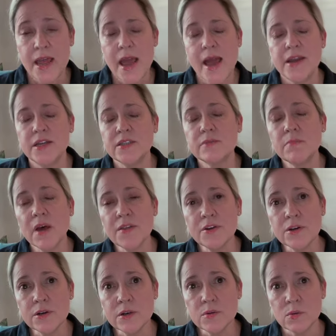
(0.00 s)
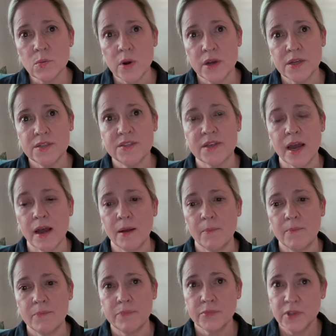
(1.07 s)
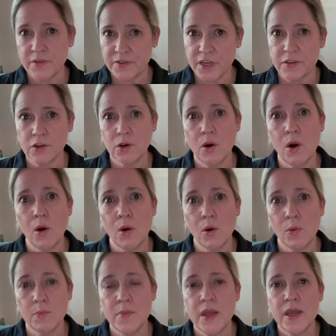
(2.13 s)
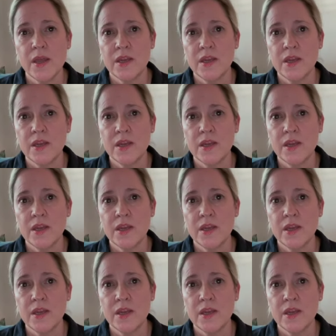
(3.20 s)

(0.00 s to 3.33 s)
and his mother was living in their home,